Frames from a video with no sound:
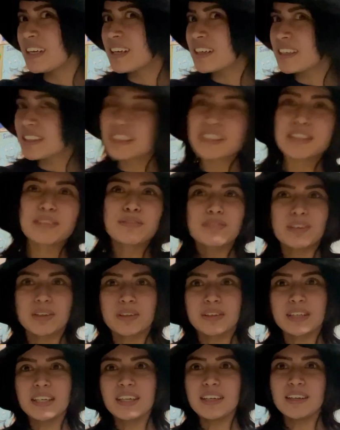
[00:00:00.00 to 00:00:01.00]
because it's
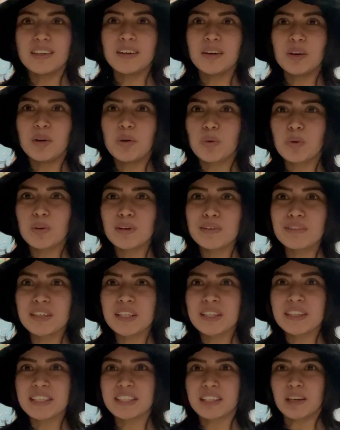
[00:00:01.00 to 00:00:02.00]
furry, or even
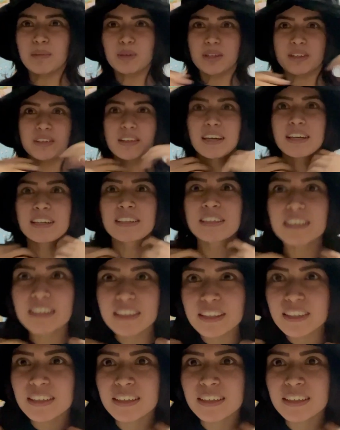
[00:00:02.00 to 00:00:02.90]
in the summer. Like,